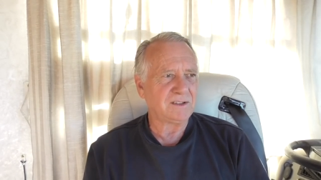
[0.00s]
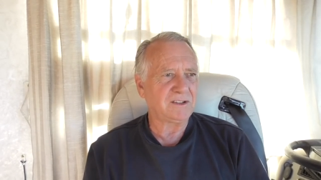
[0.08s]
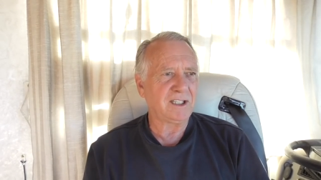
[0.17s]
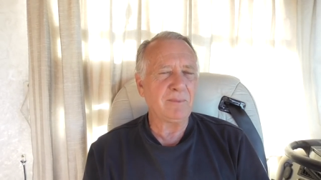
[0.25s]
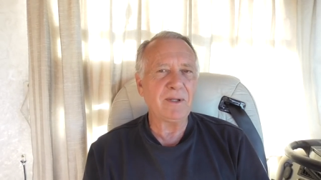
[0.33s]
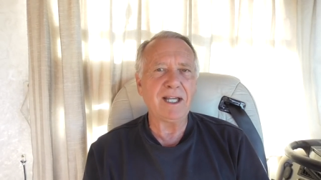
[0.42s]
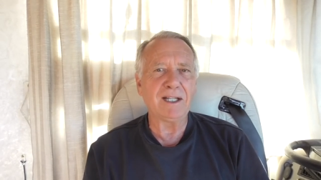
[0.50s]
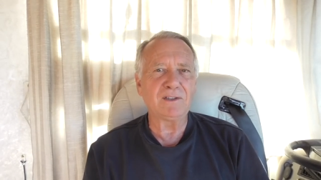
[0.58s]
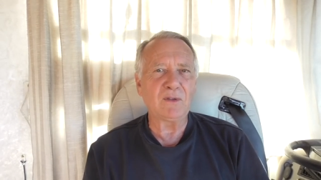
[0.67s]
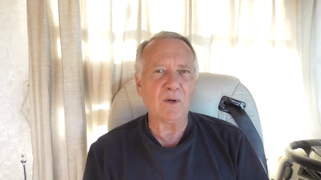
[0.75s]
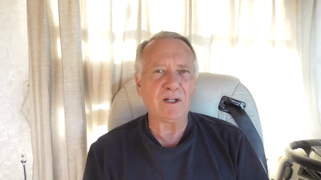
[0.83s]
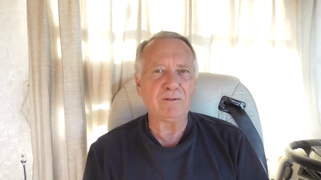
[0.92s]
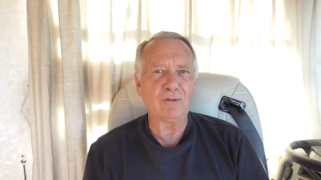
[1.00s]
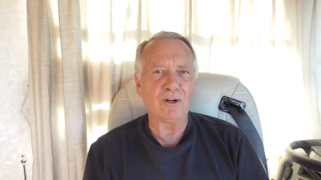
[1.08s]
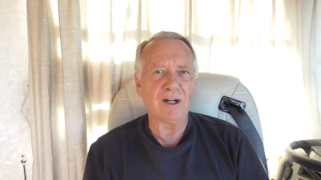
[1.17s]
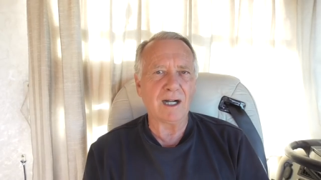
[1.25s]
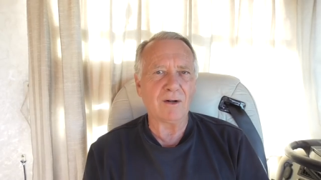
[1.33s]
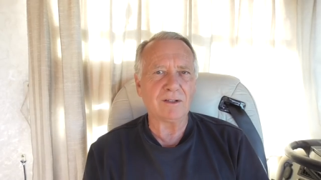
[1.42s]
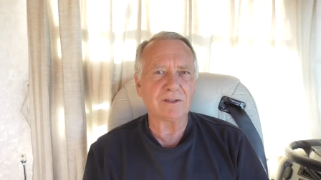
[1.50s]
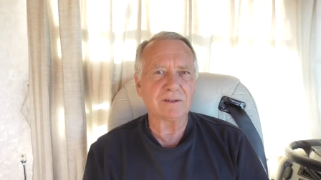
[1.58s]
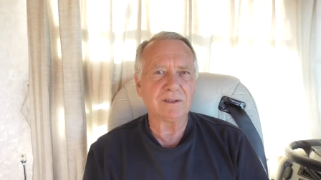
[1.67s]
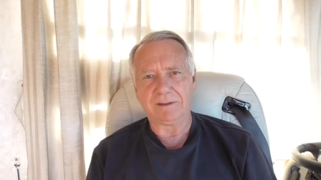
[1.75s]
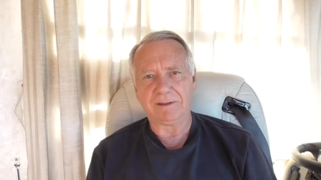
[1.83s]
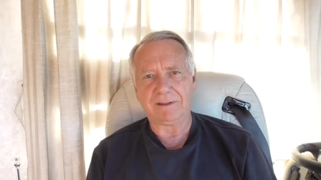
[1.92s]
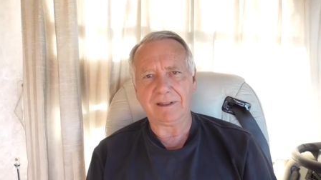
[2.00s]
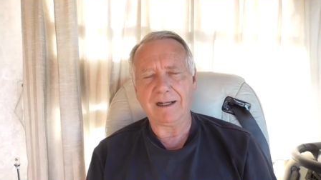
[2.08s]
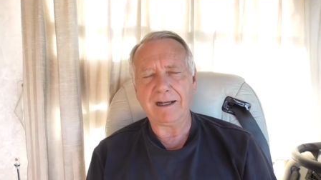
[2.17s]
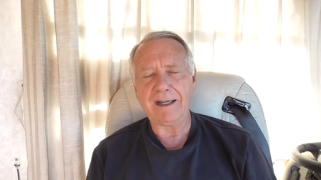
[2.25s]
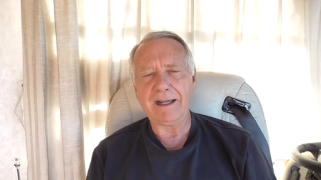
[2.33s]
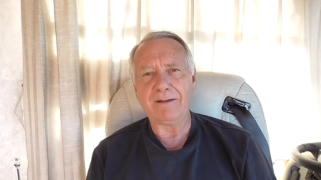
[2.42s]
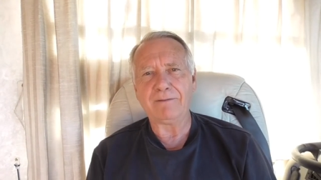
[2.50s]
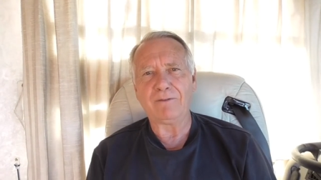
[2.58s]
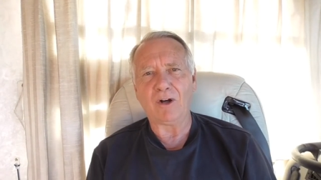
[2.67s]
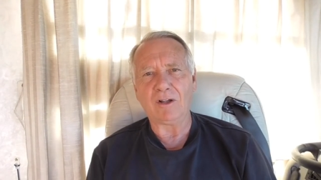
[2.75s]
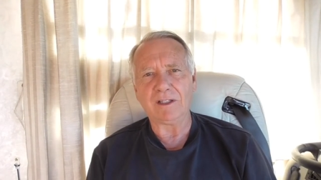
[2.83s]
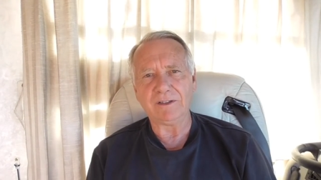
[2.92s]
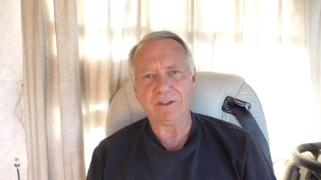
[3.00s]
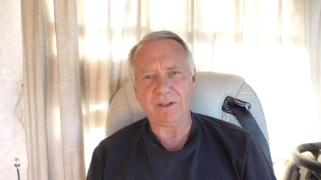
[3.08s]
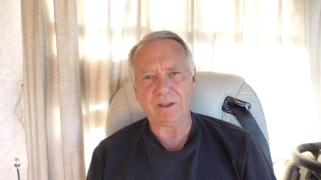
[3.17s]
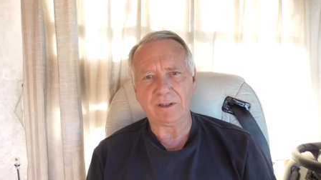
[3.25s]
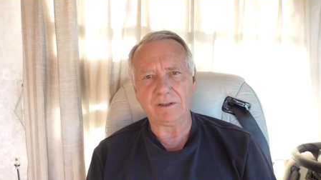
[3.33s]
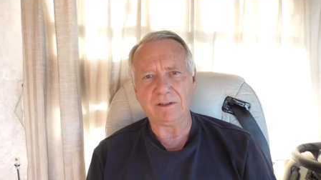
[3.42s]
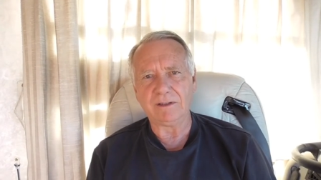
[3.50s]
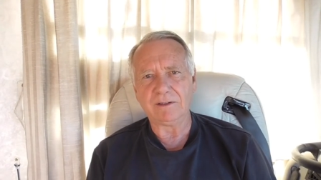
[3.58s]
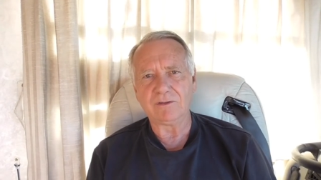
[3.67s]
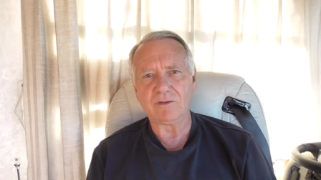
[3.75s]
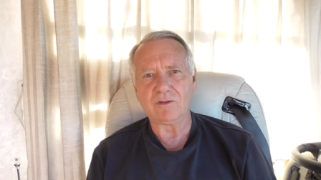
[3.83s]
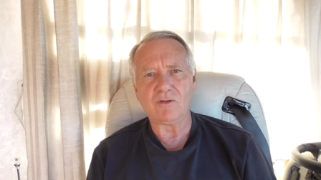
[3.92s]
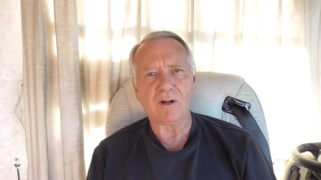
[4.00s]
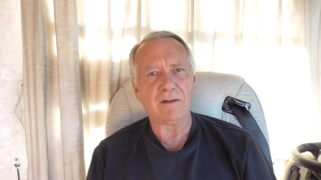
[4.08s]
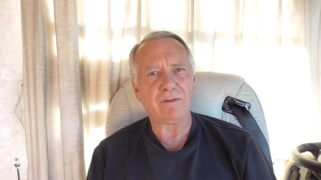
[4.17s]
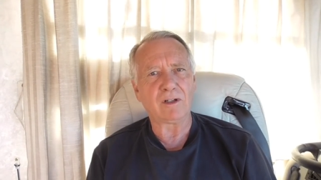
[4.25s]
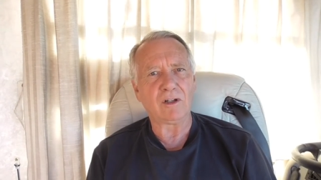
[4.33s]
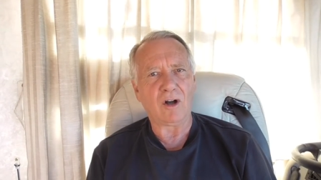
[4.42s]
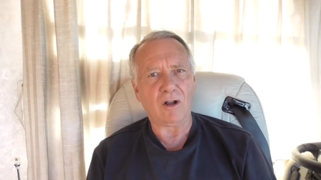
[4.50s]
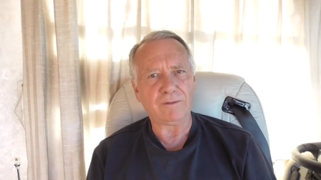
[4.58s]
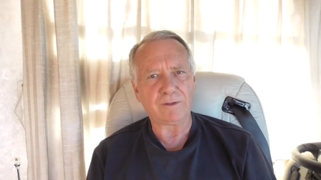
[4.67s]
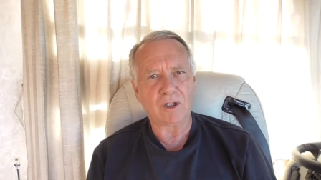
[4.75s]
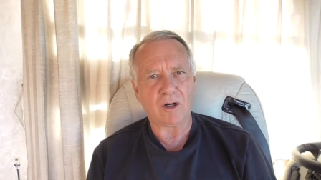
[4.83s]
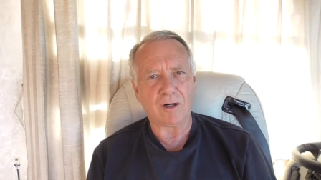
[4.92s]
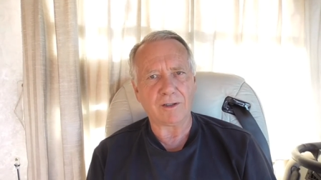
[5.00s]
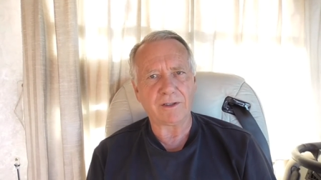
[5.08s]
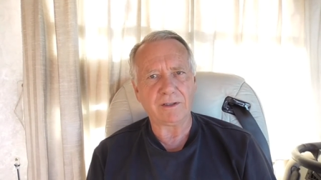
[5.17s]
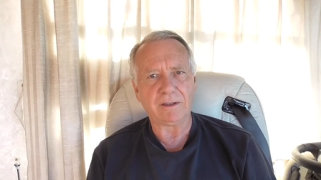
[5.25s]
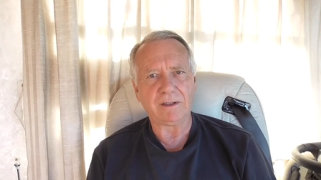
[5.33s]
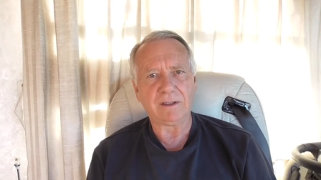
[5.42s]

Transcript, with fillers: Skip ahead 24 hours. I have volunteered to drive a golf cart